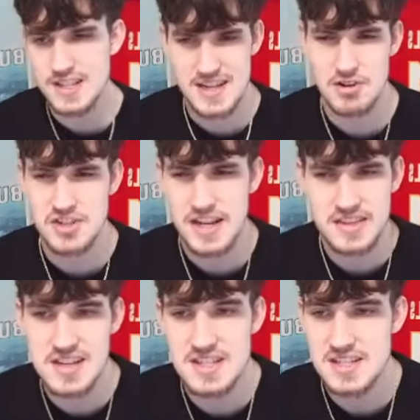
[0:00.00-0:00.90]
it sounds
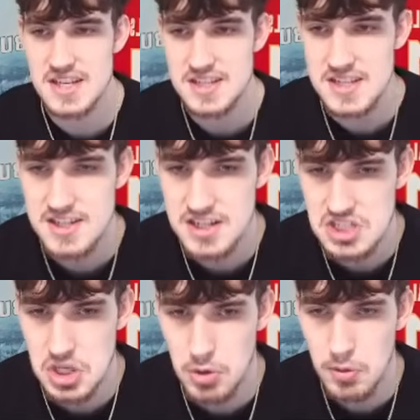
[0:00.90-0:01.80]
like the consensus
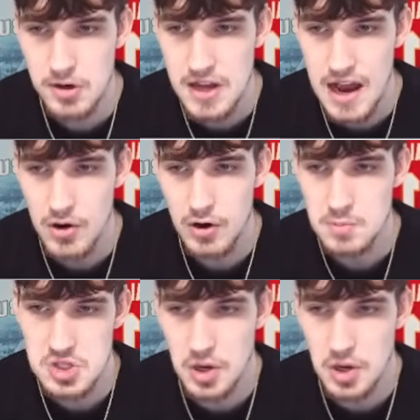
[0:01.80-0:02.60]
is still pretty high on him,